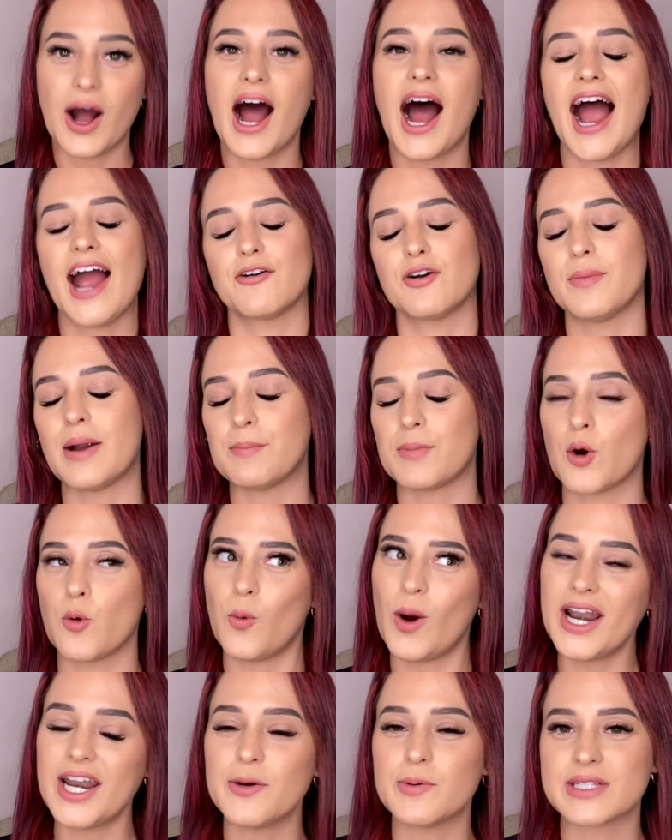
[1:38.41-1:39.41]
I remember
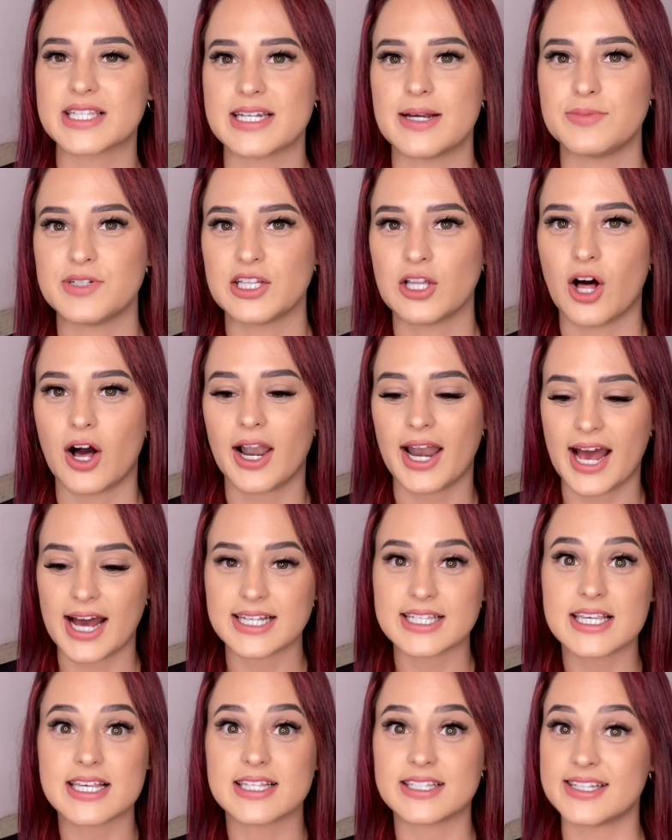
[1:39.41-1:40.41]
when it was an empty lot
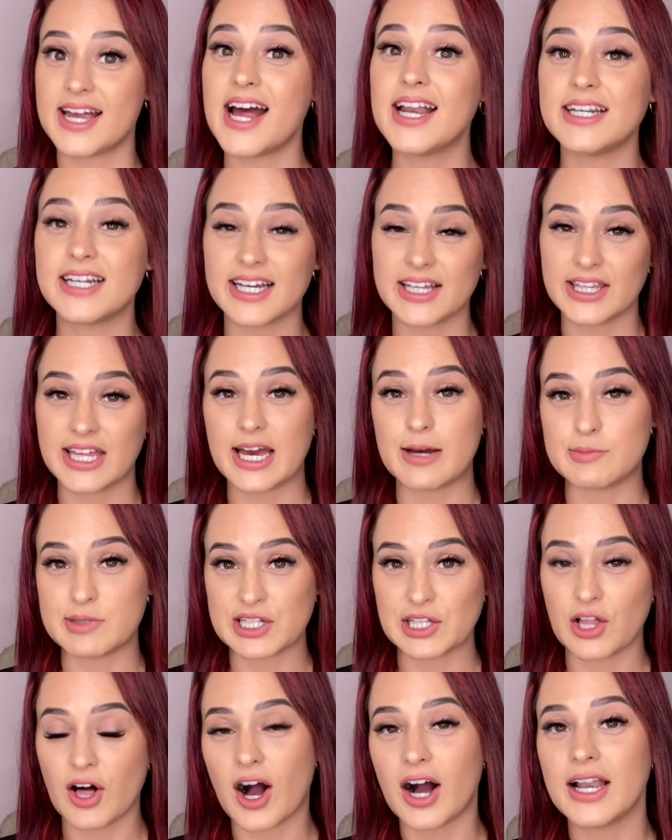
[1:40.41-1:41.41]
as he's standing in the empty
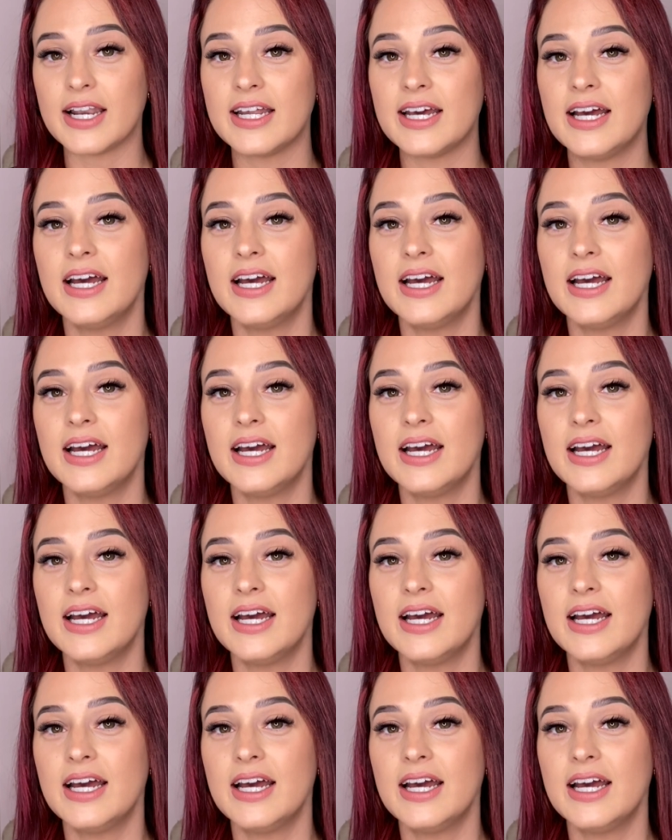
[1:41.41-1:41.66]
lot,